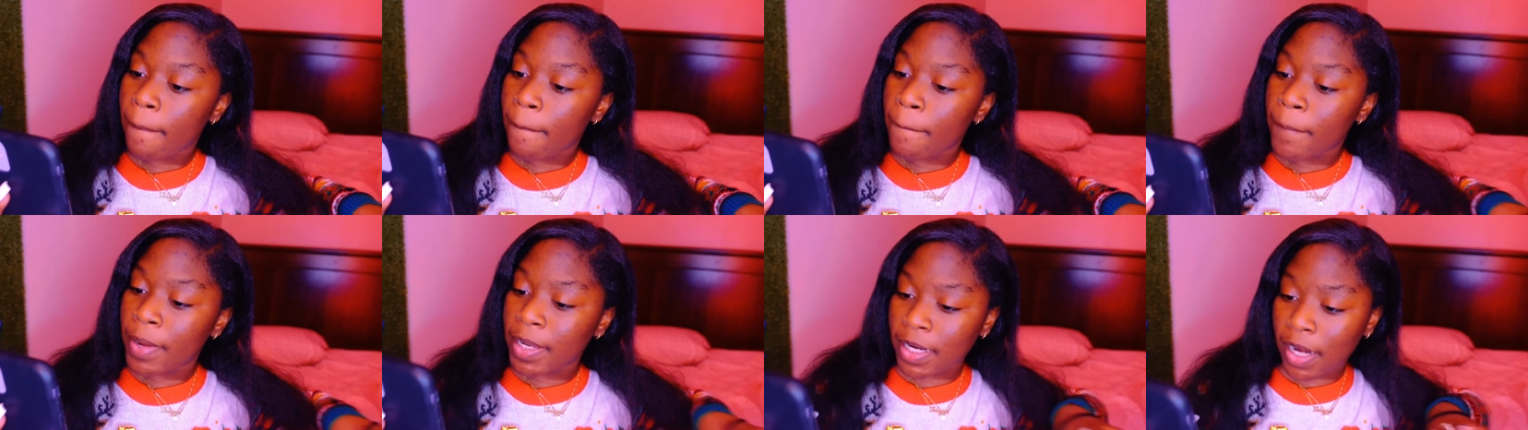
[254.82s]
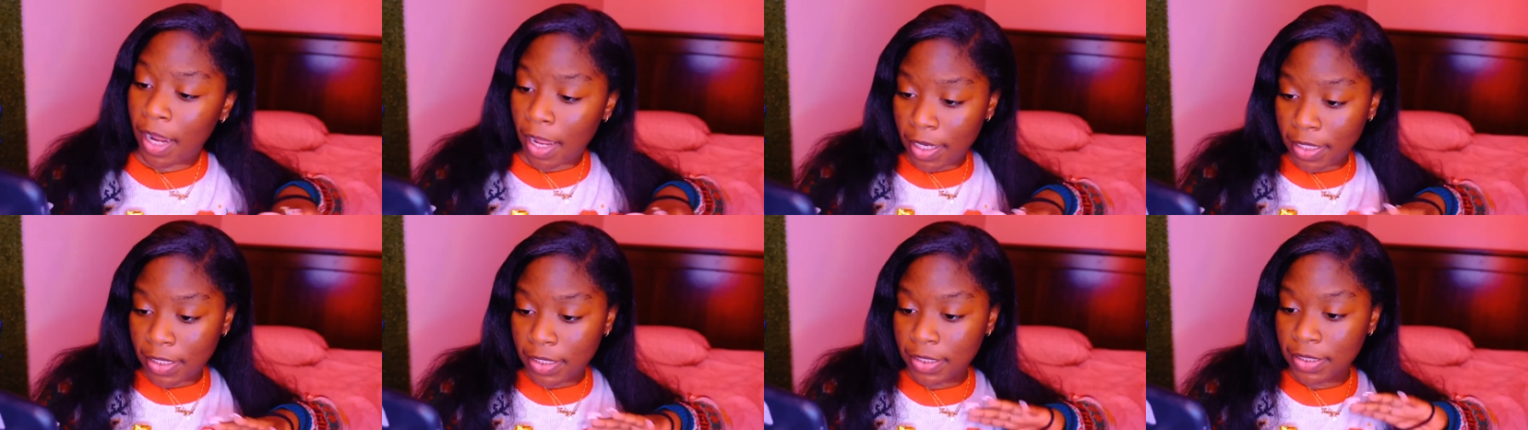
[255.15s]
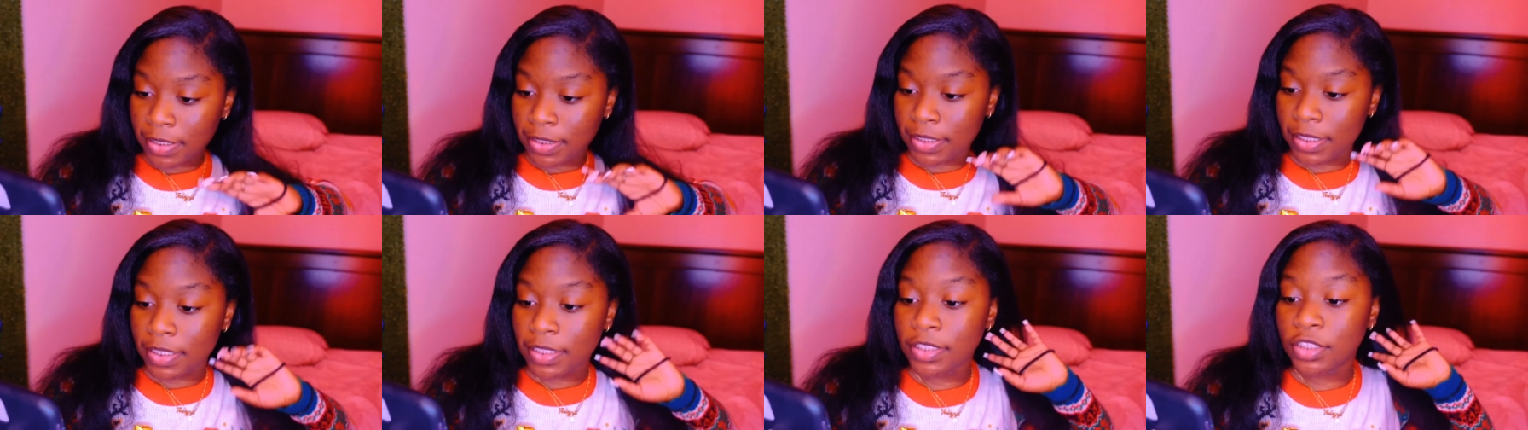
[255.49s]
but not
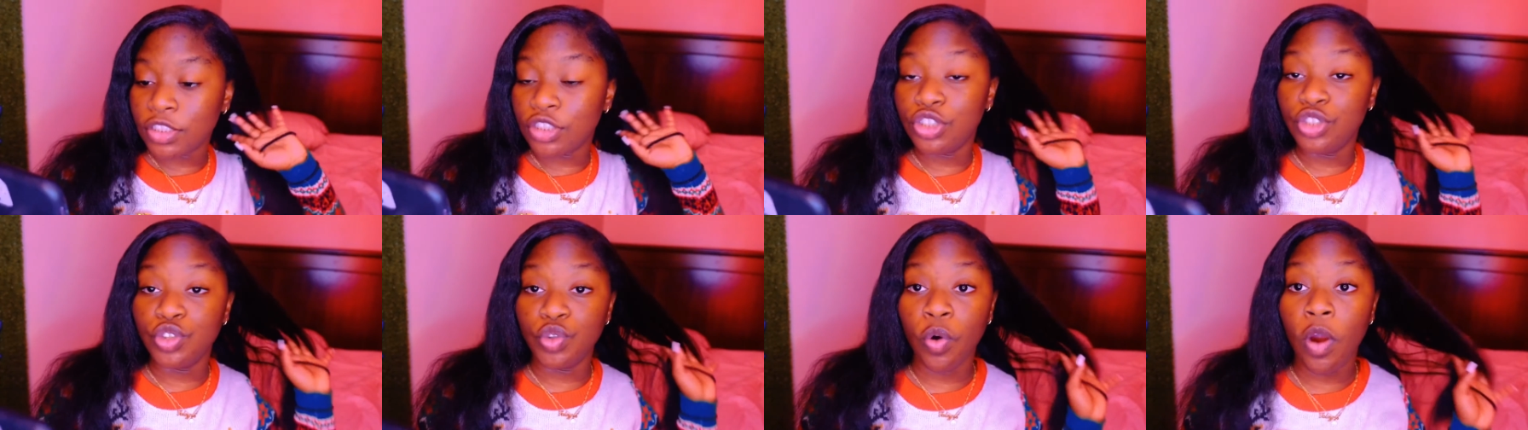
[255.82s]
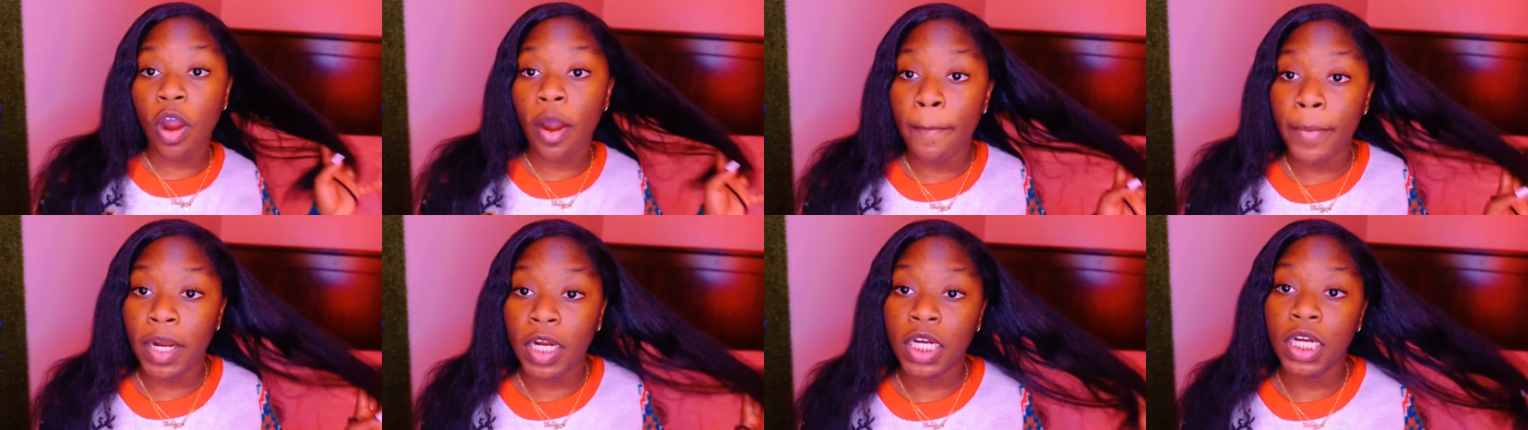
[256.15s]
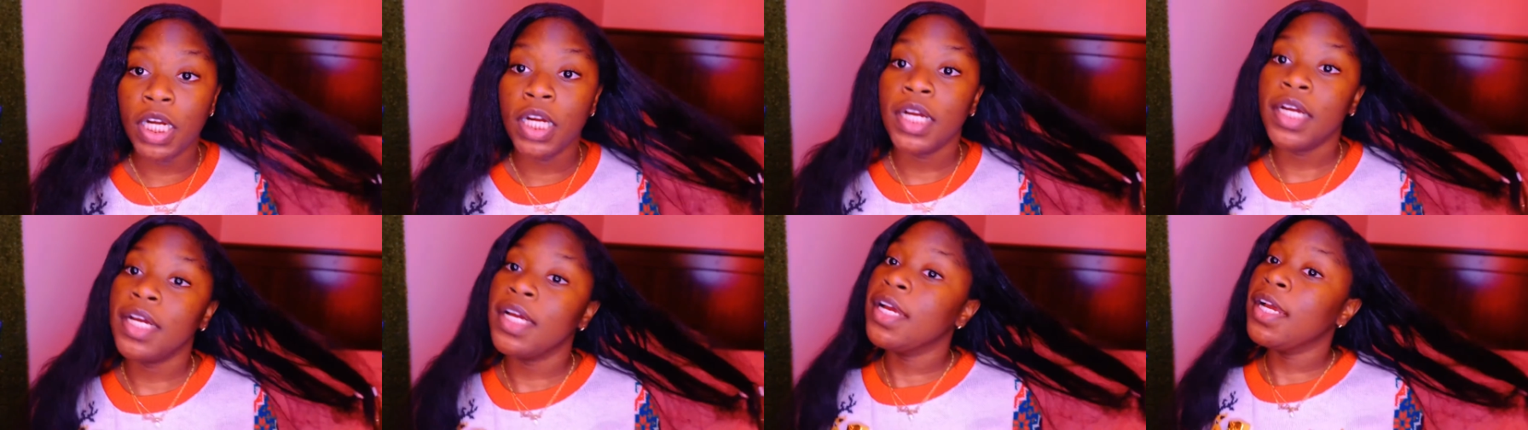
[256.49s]
least is drama.
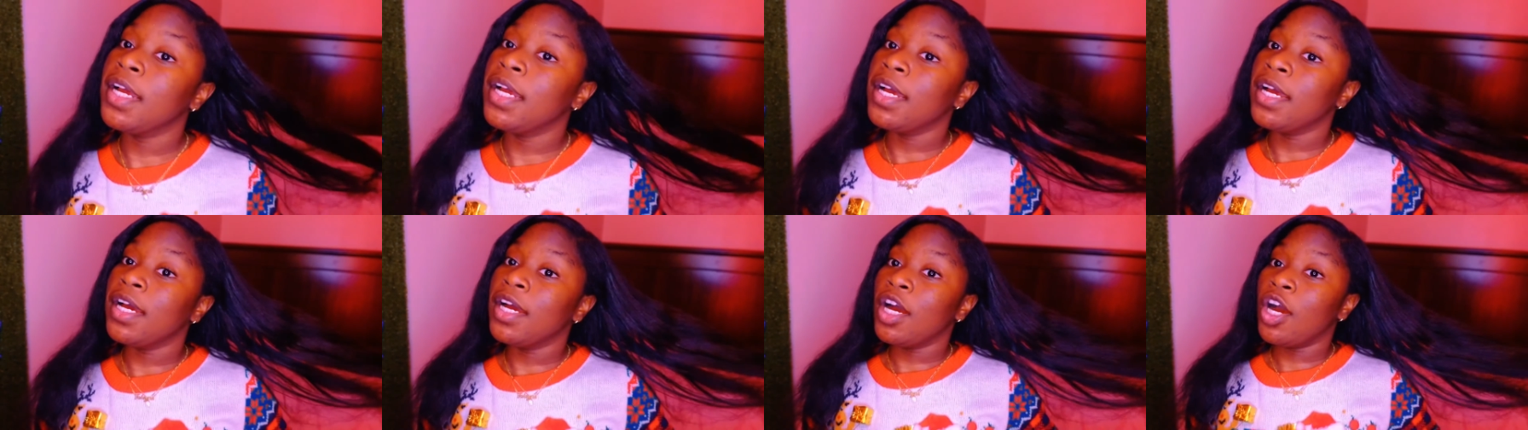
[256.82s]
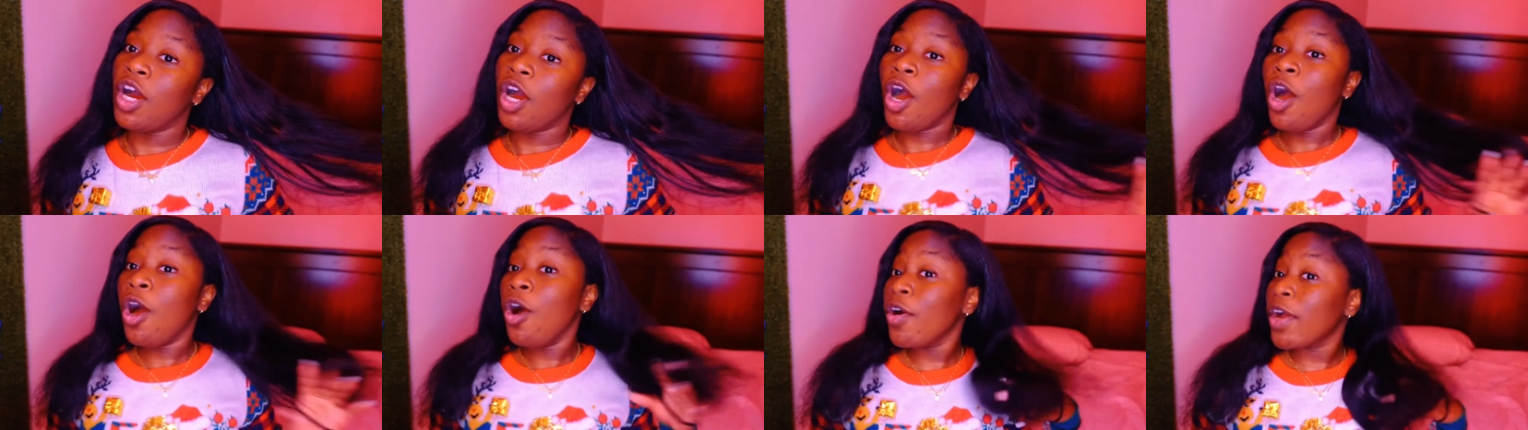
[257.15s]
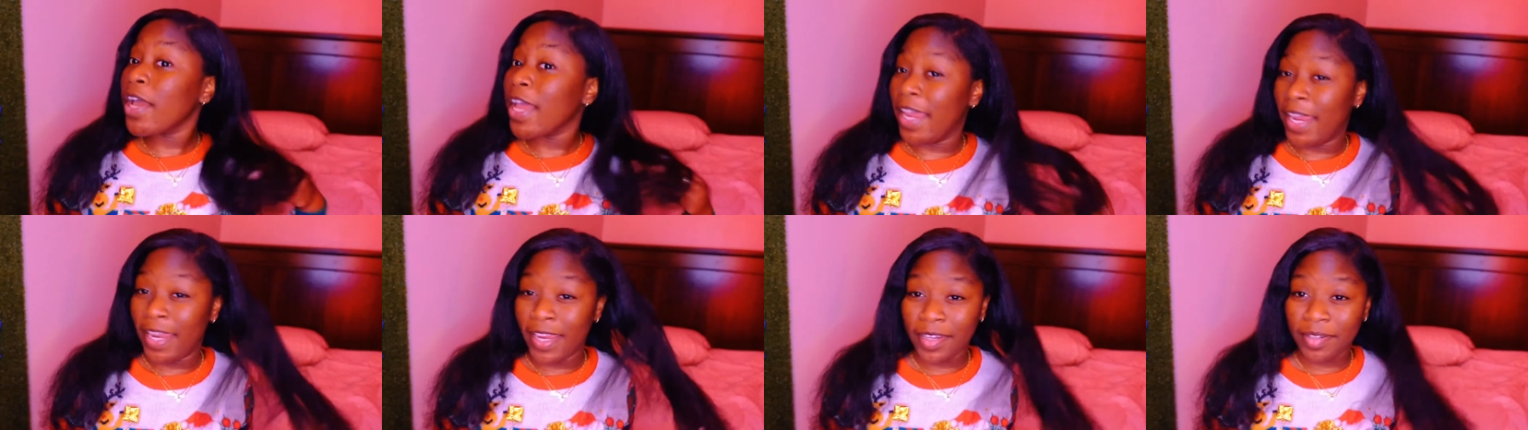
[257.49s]

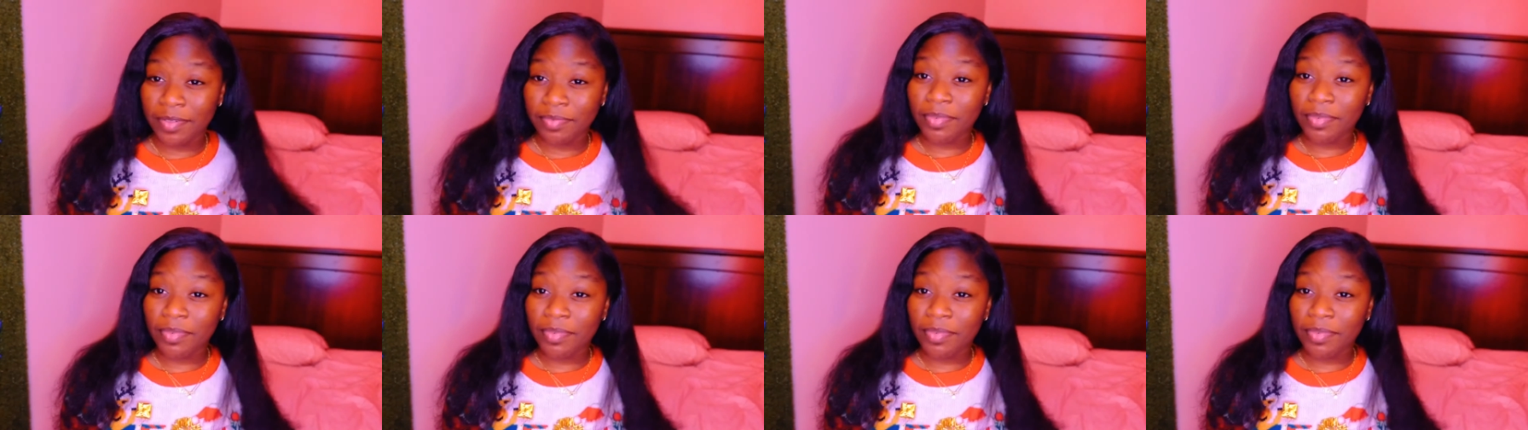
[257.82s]
Okay,